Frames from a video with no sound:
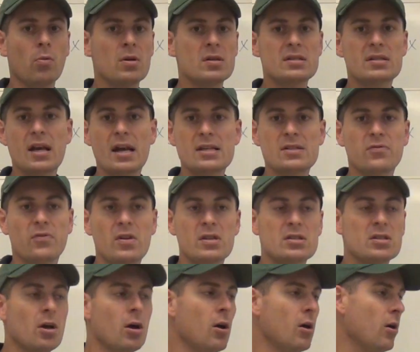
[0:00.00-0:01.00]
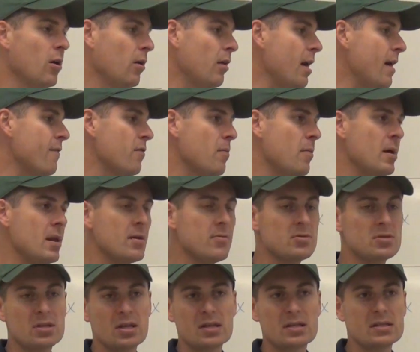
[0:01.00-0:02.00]
size fits all, everybody
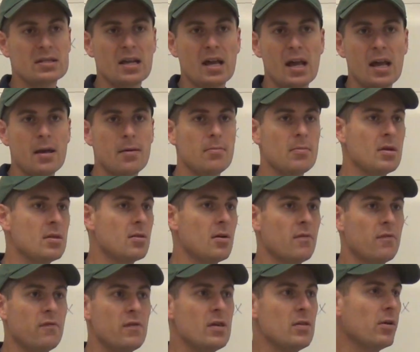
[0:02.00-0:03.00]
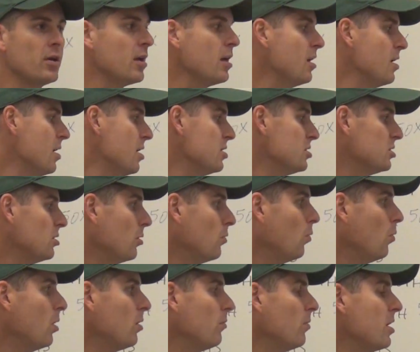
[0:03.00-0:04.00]
was the same in their feeling. So
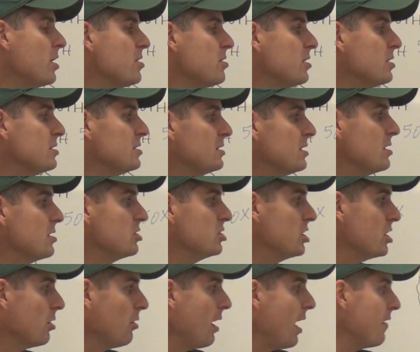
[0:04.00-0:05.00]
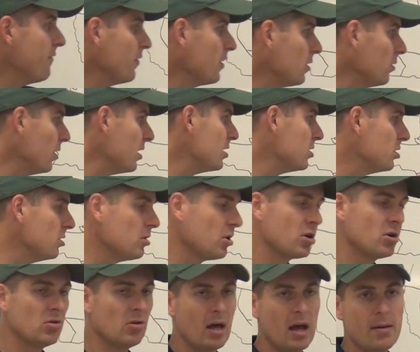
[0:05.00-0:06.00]
in one way you can see that geographically, due to
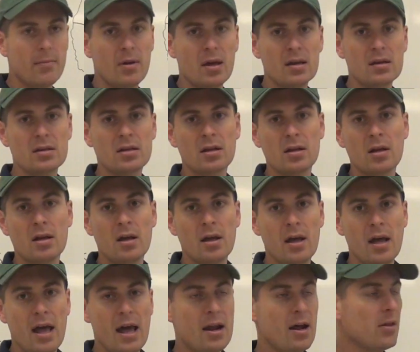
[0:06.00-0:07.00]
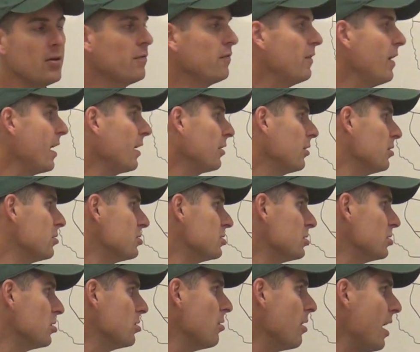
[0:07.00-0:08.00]
climate and other
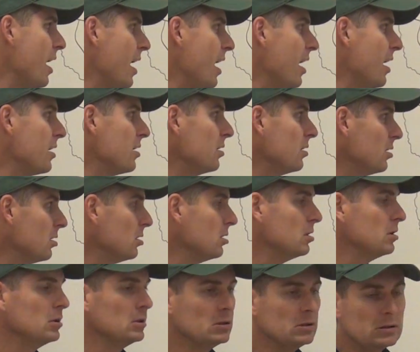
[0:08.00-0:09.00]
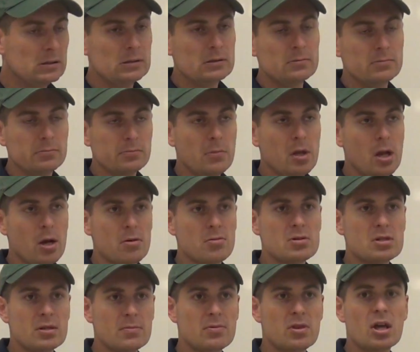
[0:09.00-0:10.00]
factors, you had
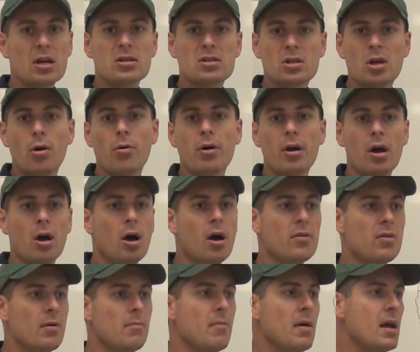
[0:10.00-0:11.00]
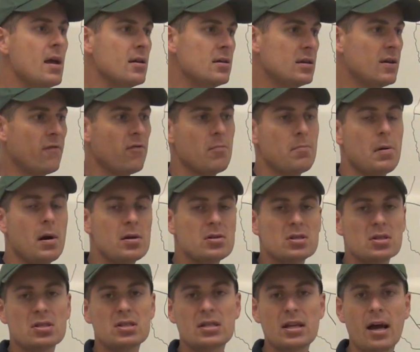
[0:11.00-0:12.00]
some things going on that made different parts
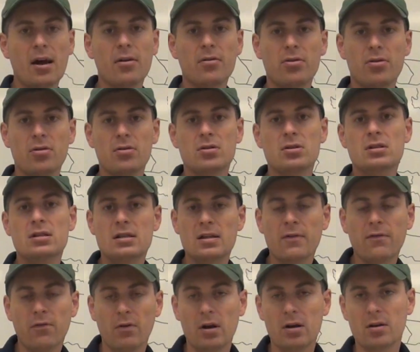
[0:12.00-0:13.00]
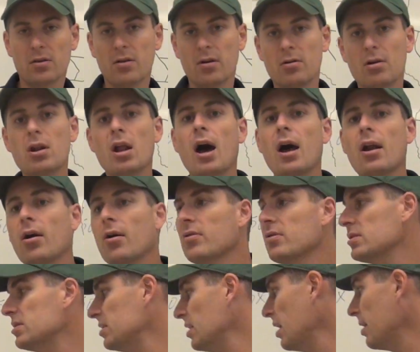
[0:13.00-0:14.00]
of the South different. They're not all
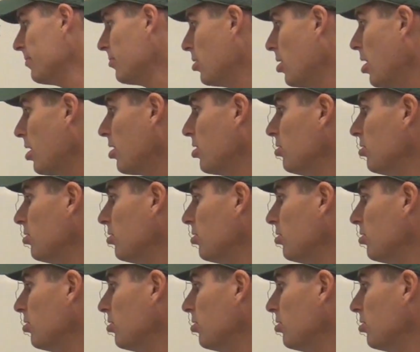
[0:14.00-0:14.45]
the same, they're not